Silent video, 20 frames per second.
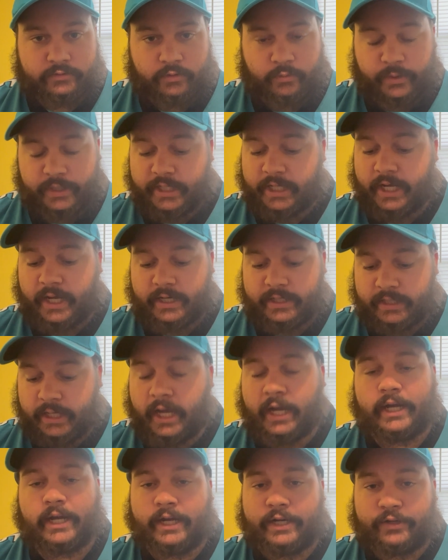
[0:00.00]
We had
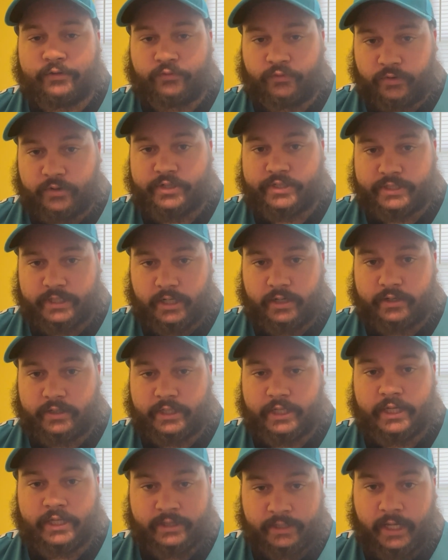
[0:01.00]
not gotten a first down
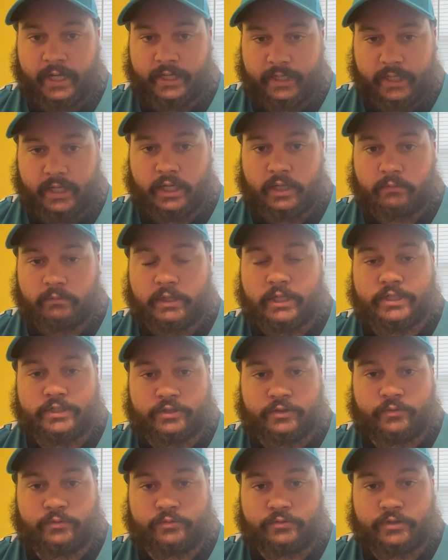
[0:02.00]
in that game
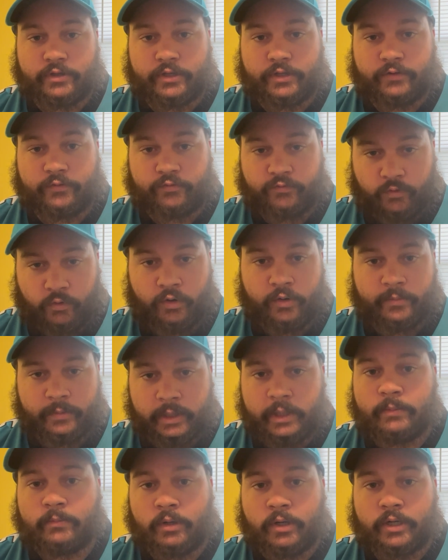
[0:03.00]
until the
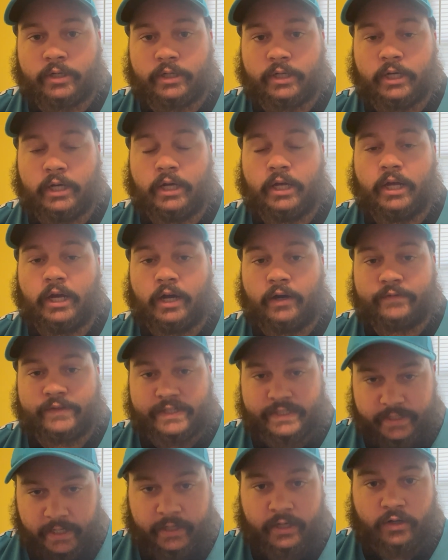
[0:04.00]
four-minute mark of the
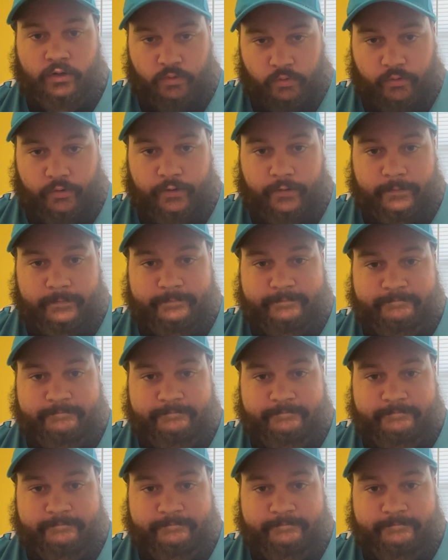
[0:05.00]
second quarter.